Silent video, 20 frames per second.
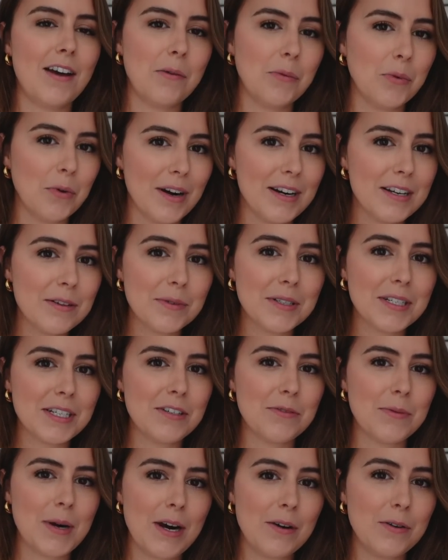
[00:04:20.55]
I'm already
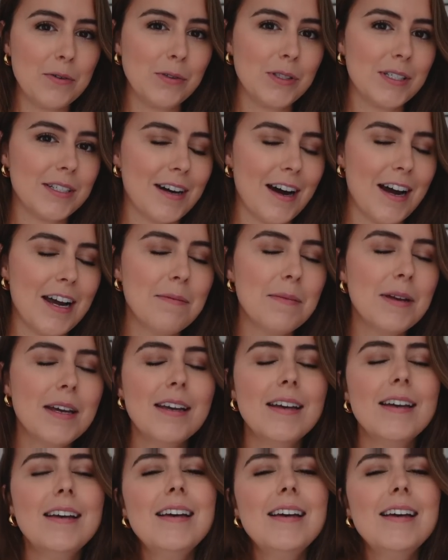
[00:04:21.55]
wanting to wear it all the time,